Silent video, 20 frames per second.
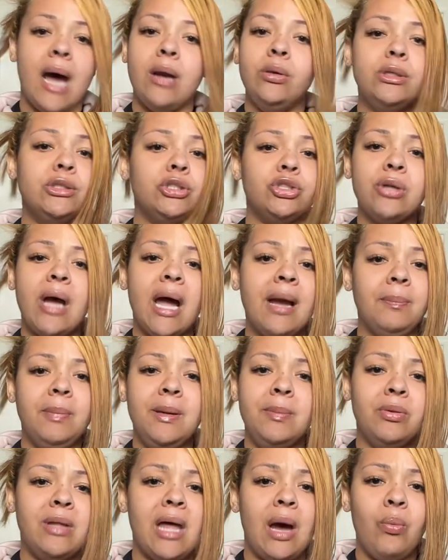I don't
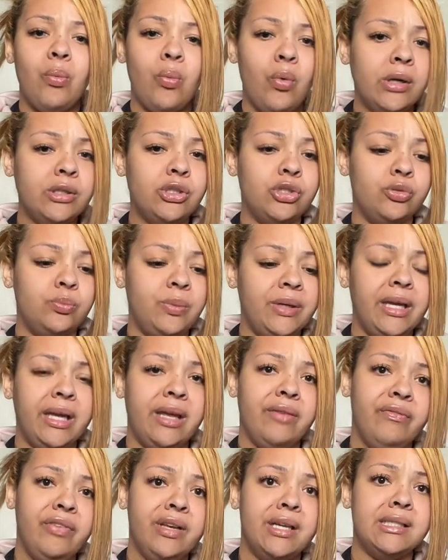attract people that want to
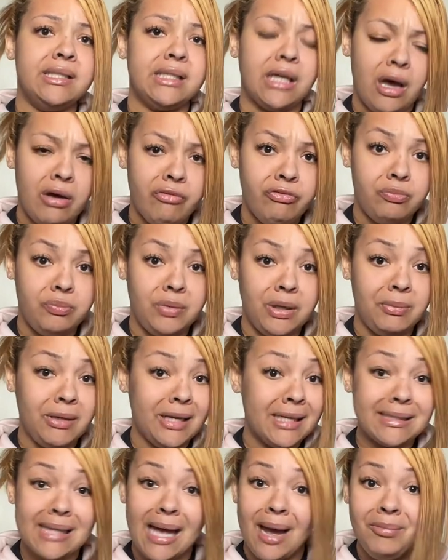be envious of me,
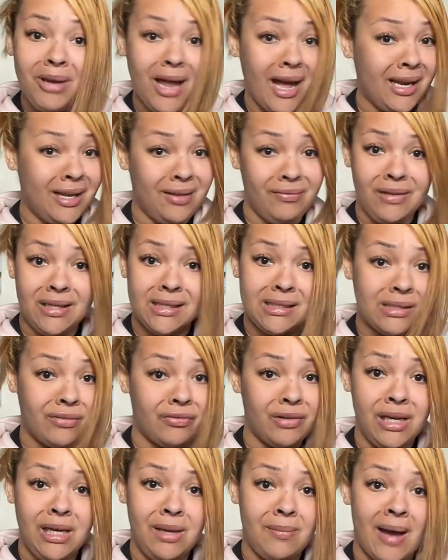because I'm not
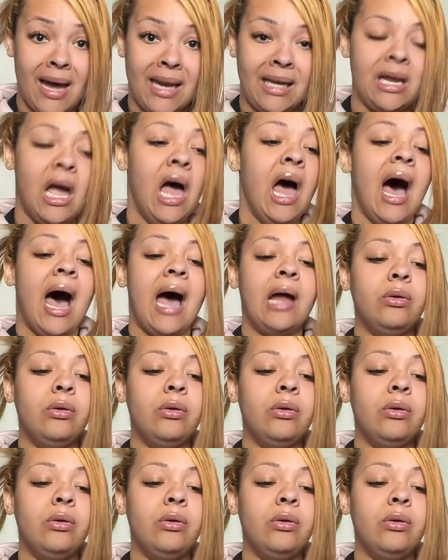envious of anybody.